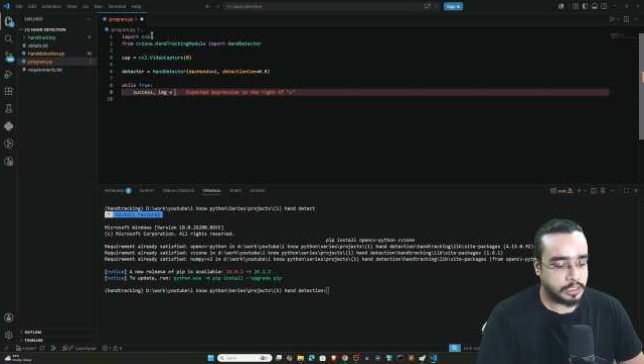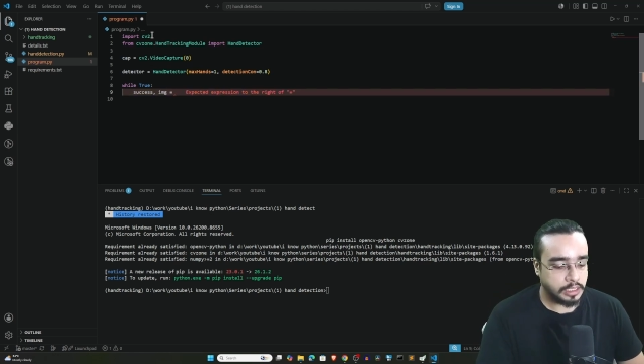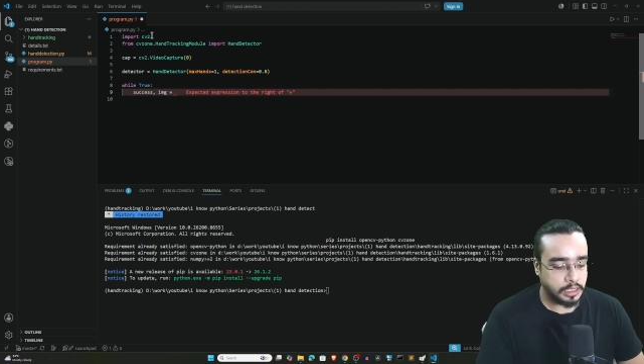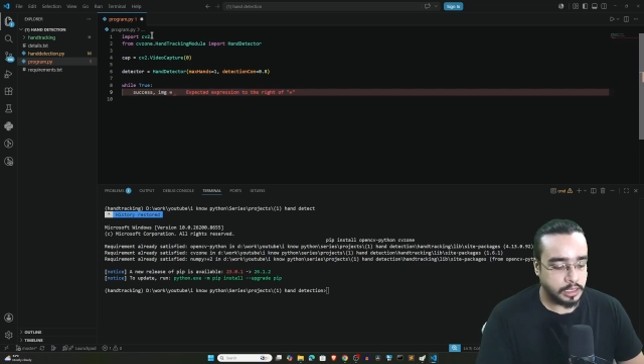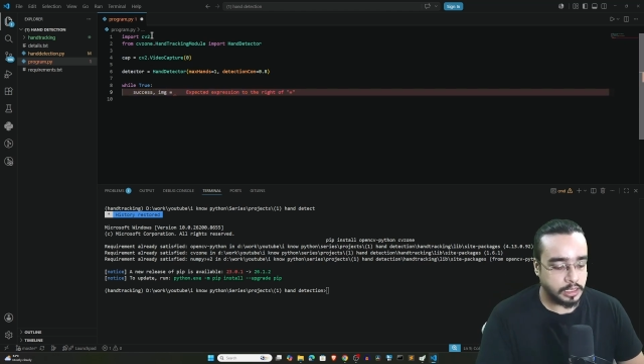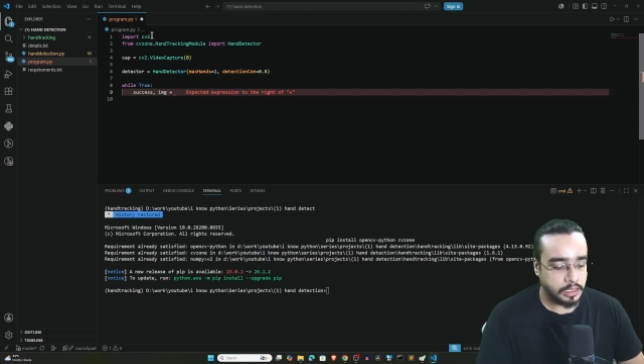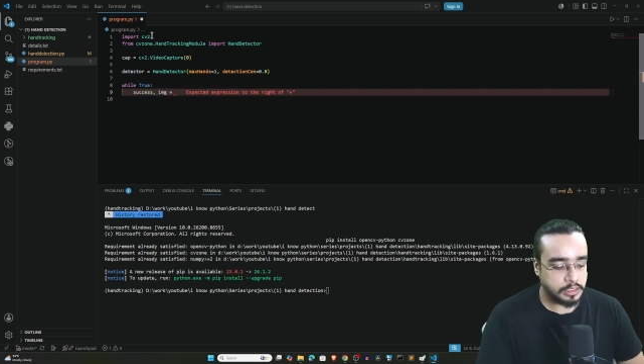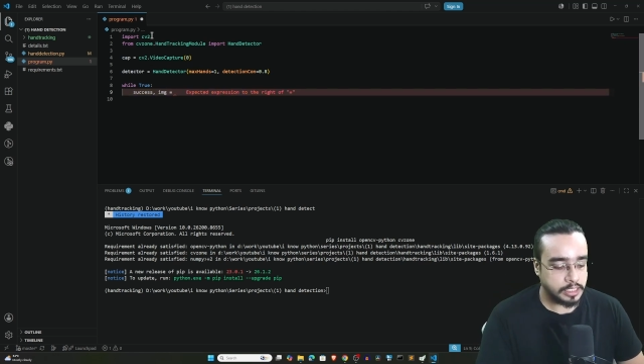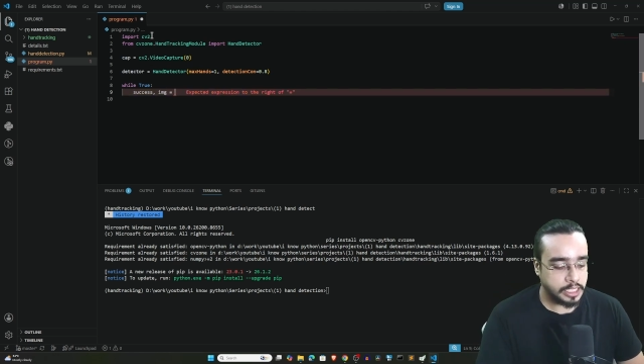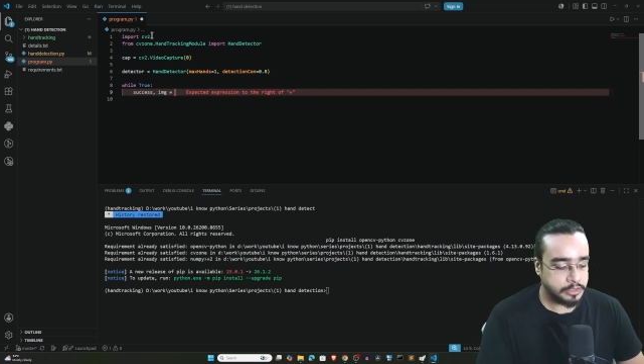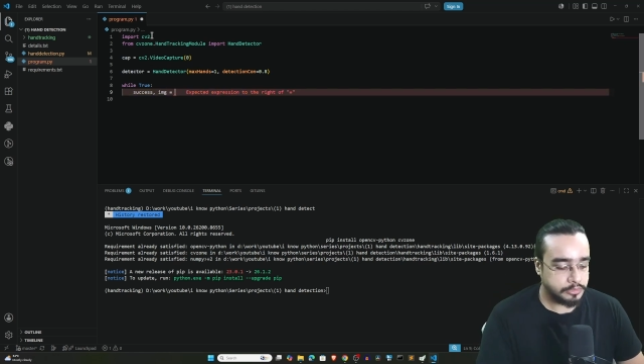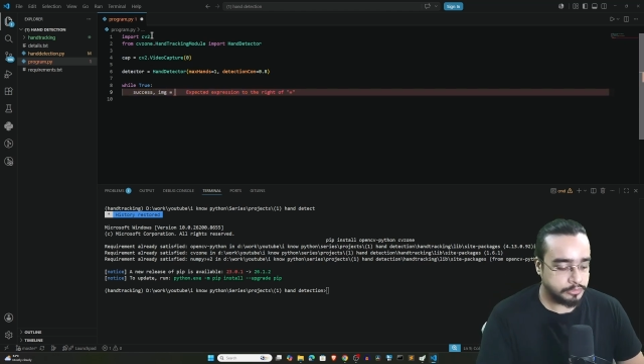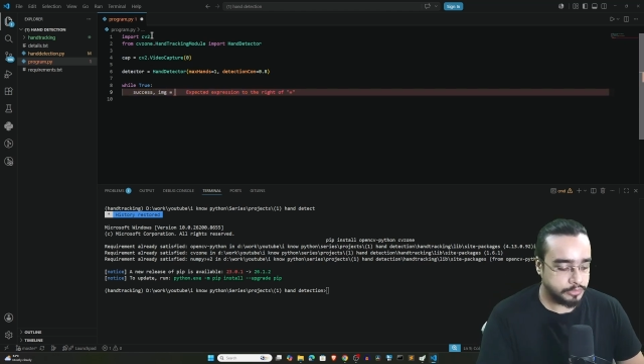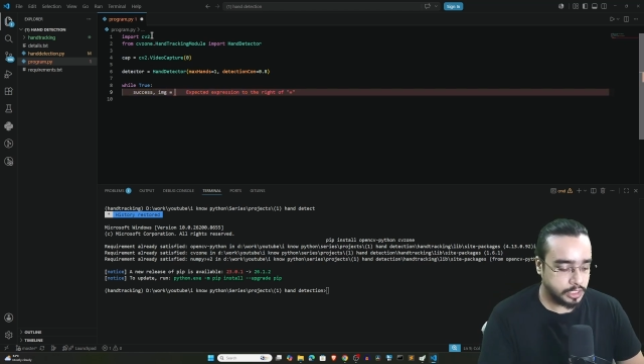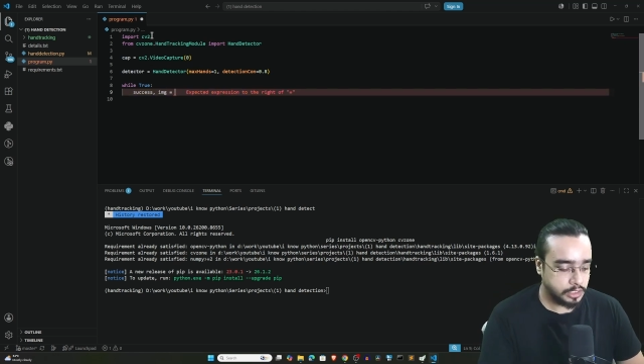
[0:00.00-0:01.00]

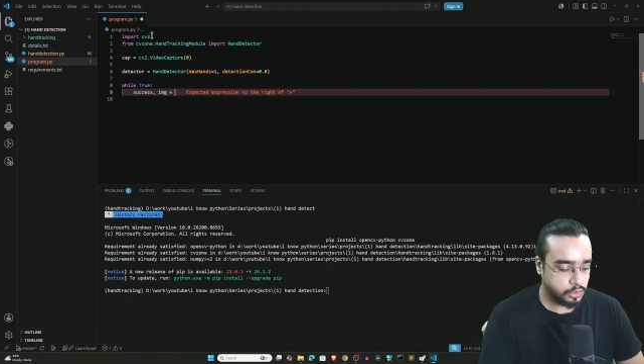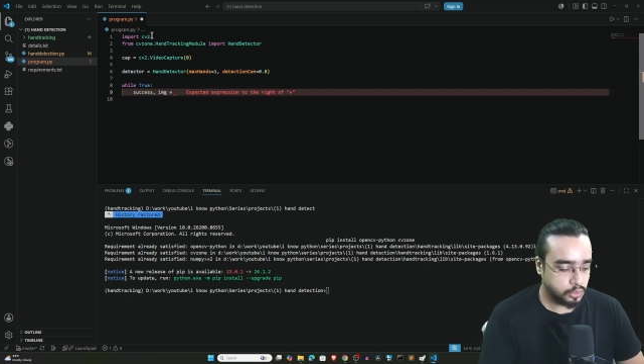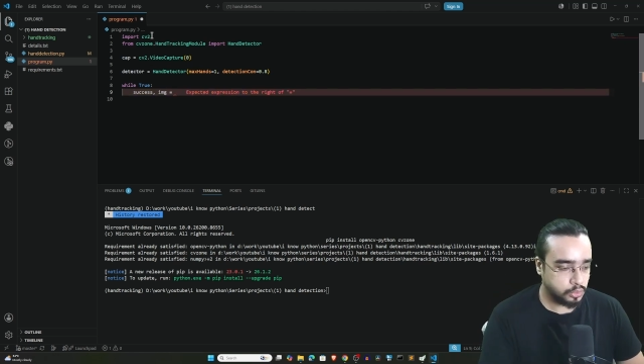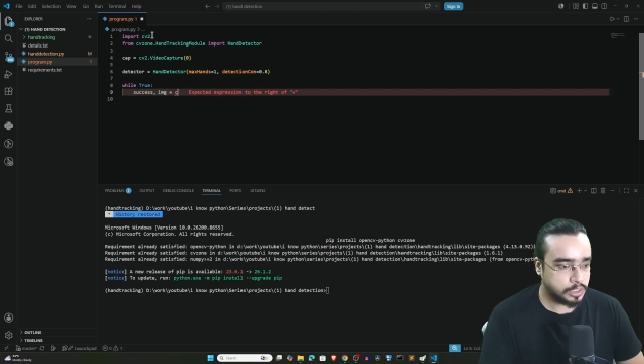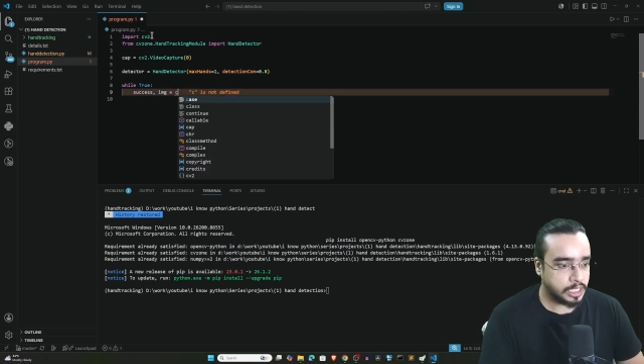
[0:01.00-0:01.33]
Then we'll do